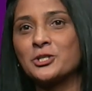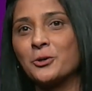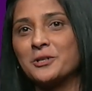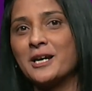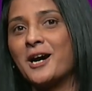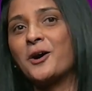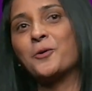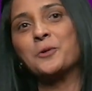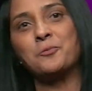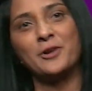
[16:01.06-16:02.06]
shown you how
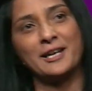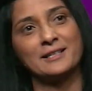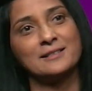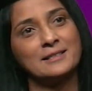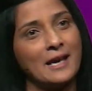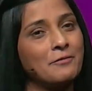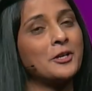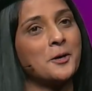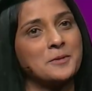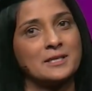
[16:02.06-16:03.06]
we bring dev and
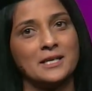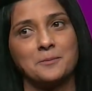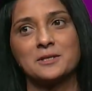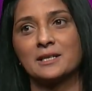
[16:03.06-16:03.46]
ops teams